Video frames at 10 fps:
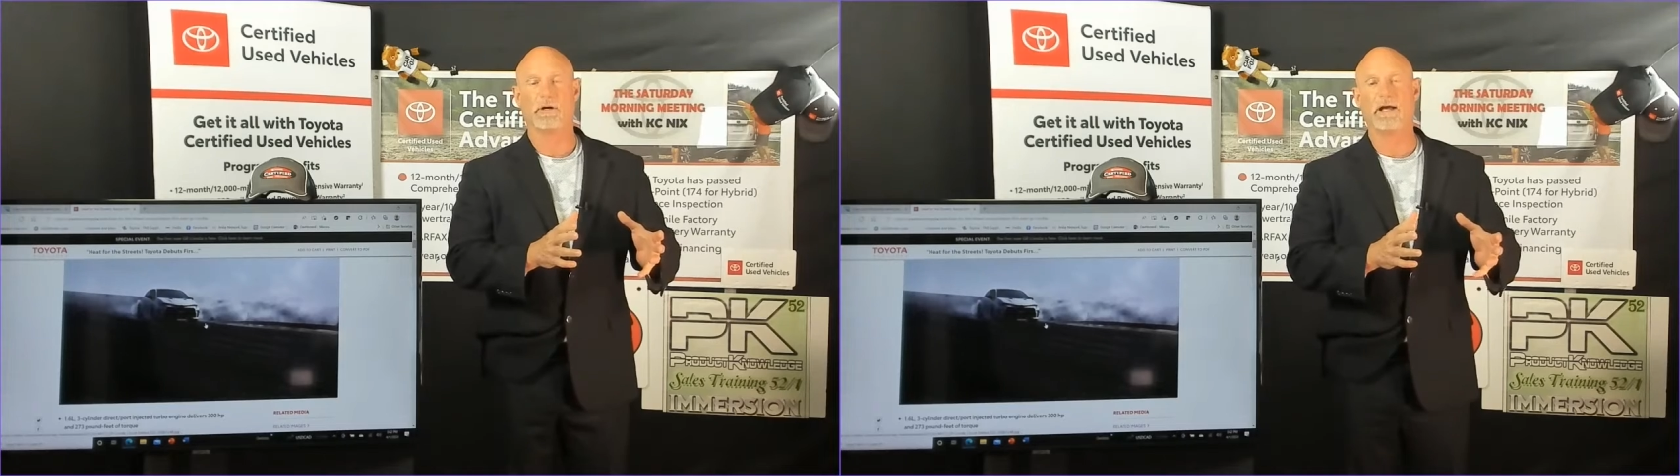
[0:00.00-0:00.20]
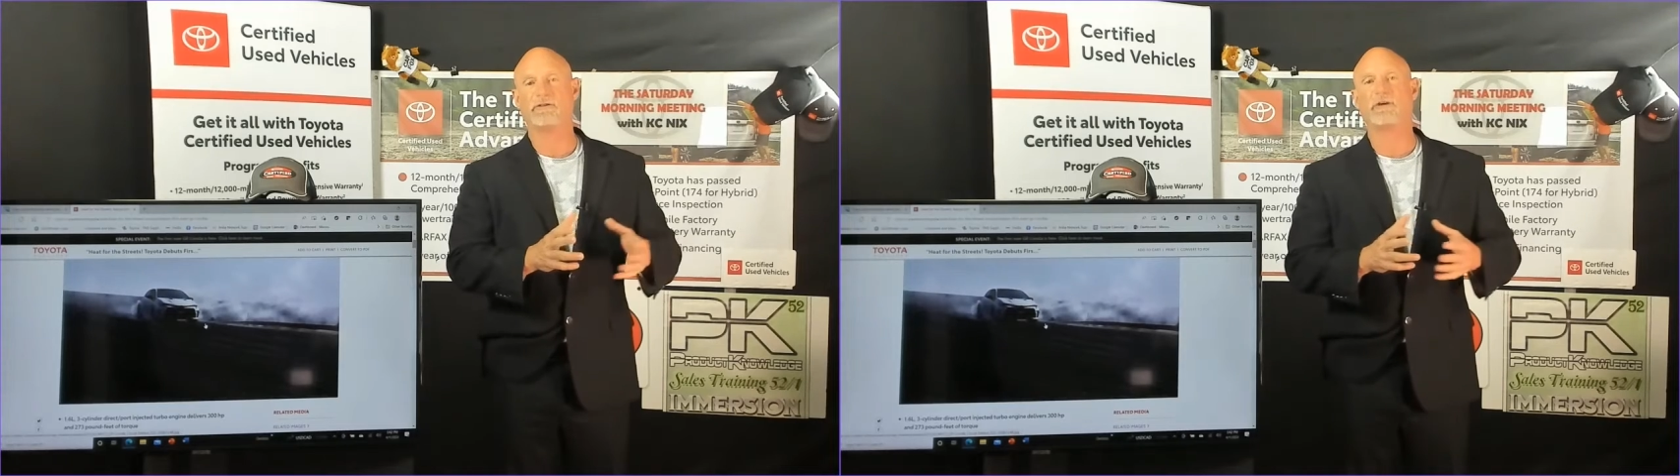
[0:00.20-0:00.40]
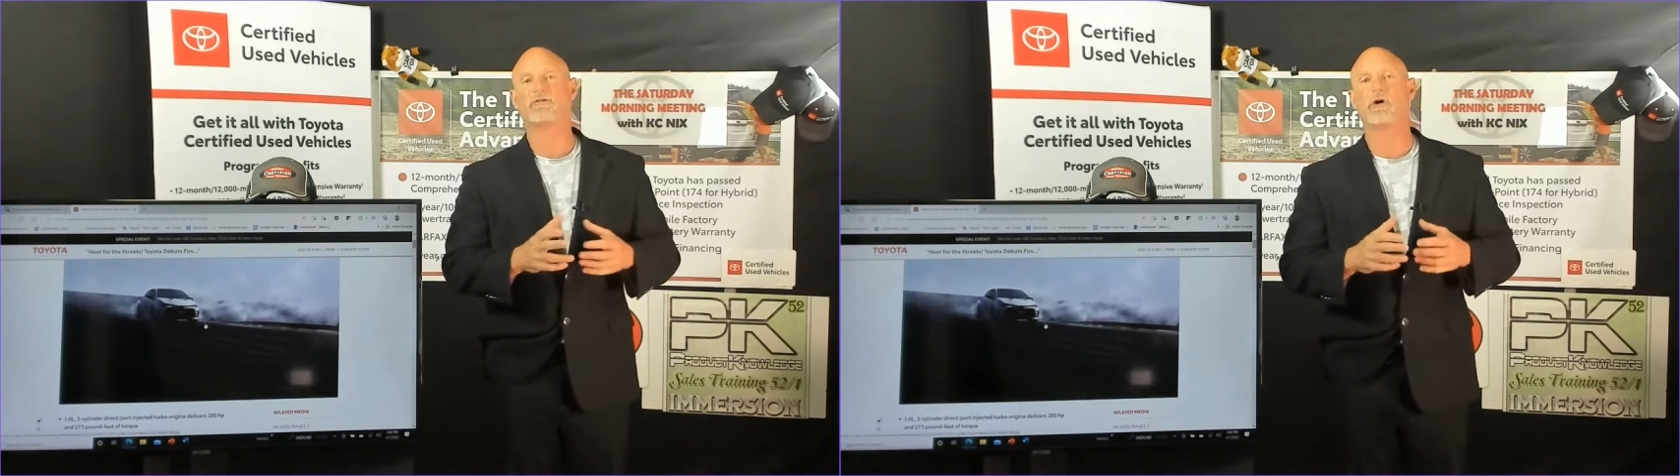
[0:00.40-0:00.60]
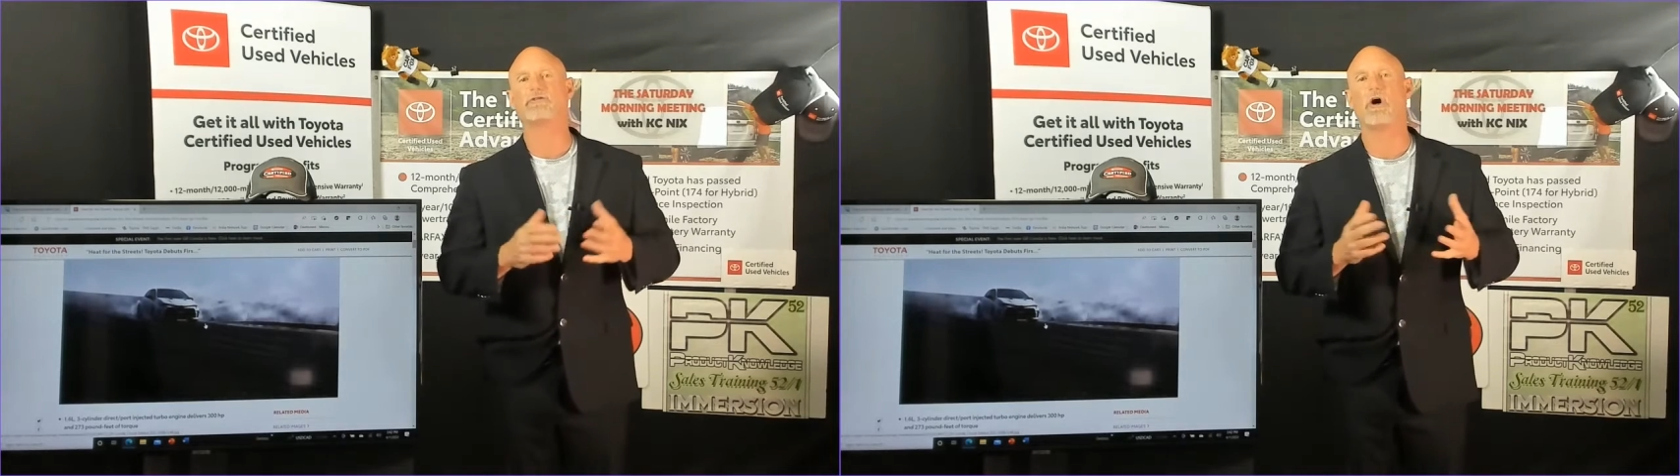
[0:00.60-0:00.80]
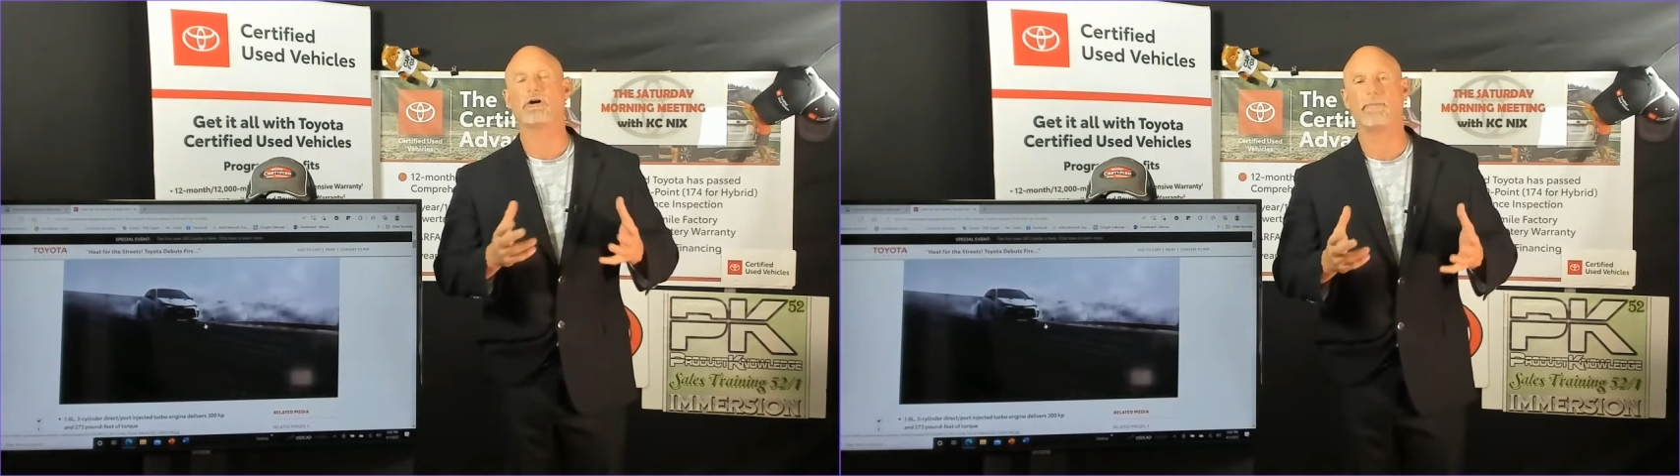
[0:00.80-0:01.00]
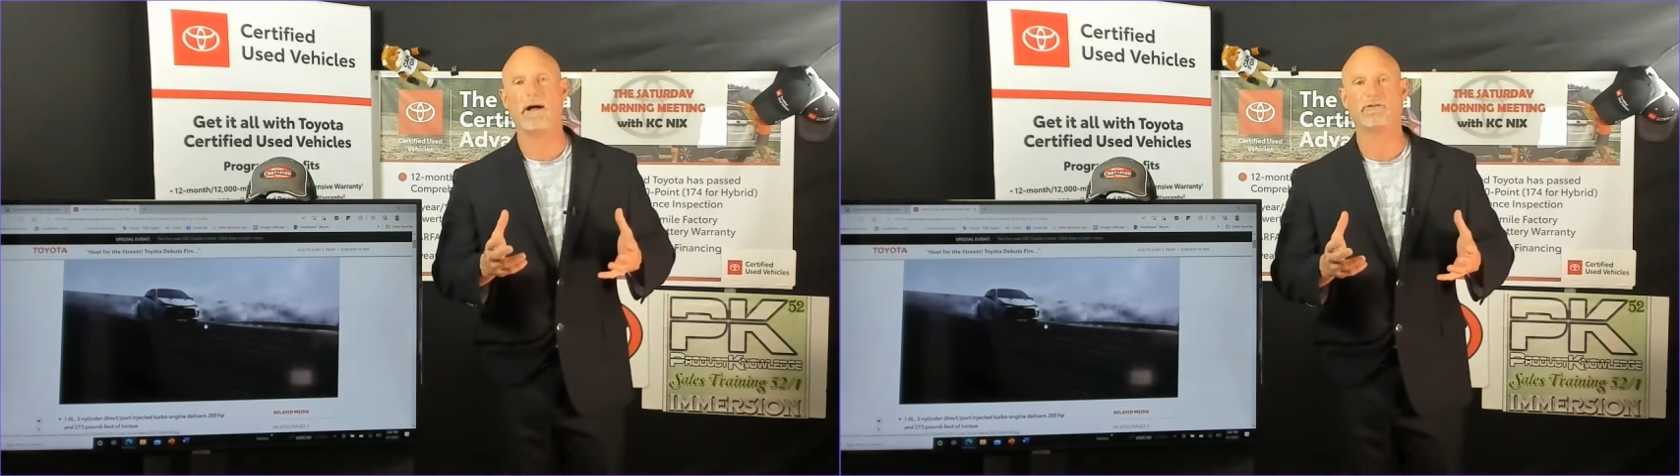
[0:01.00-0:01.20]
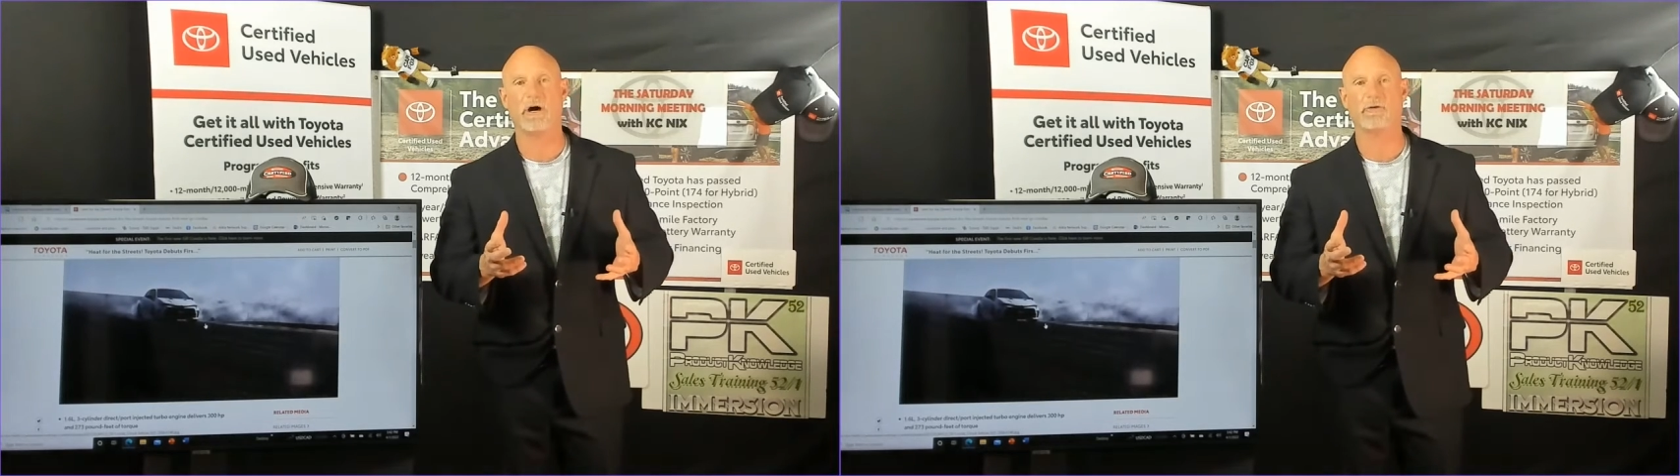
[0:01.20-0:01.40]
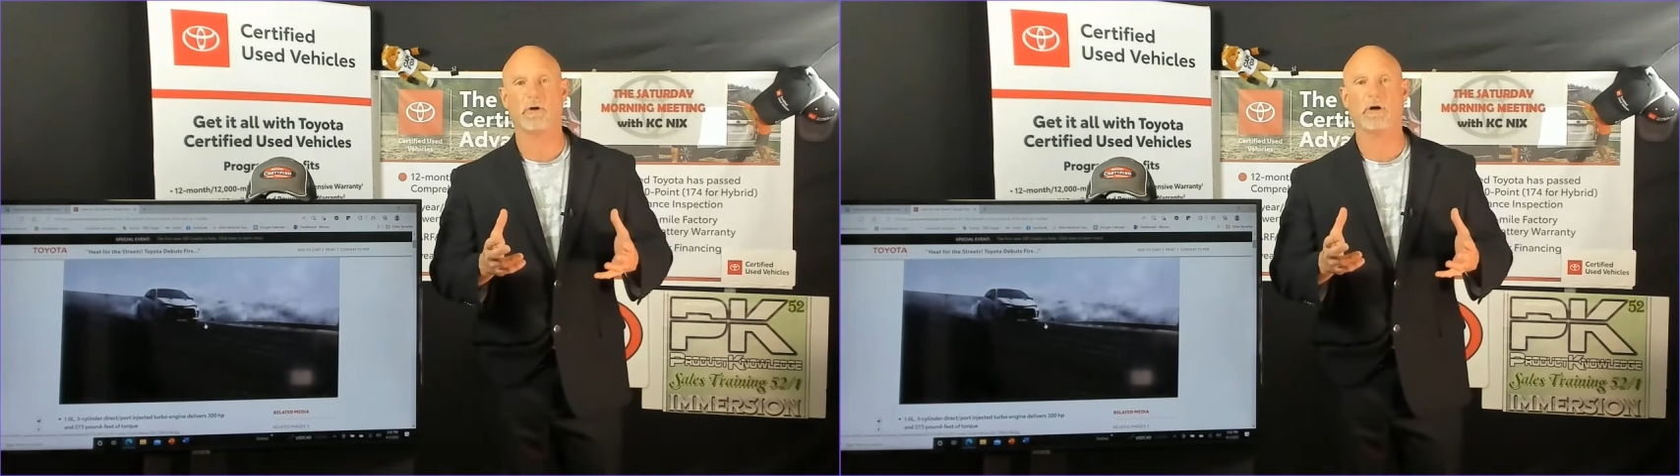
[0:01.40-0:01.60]
As I started talking about
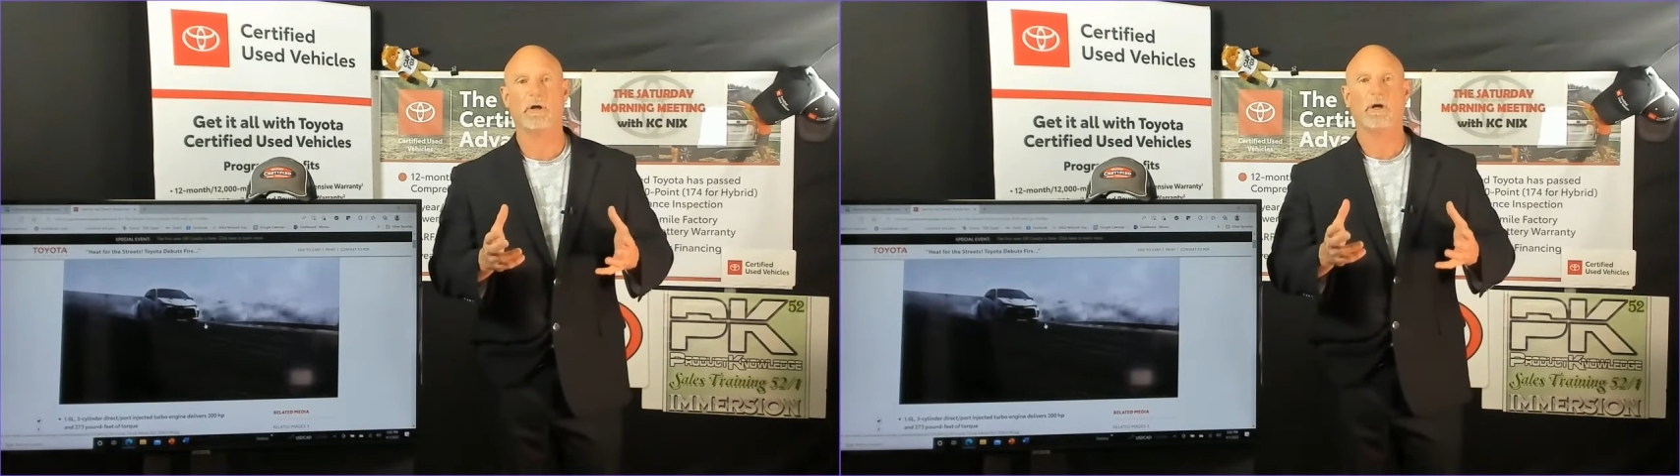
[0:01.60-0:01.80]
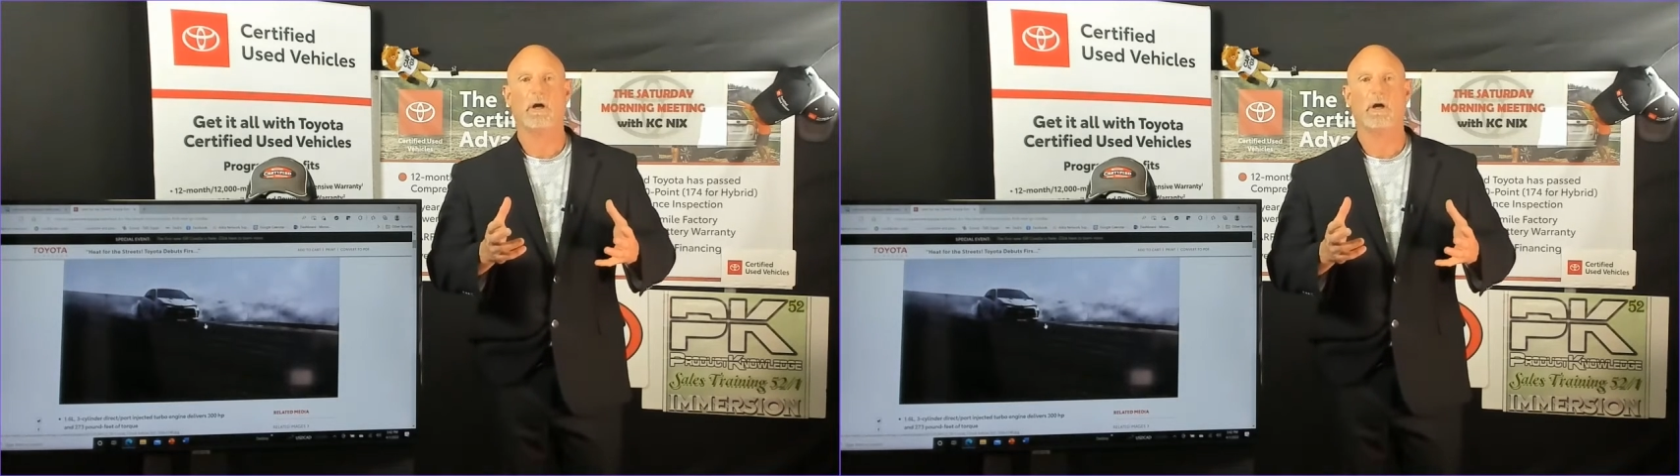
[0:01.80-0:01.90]
Tundra,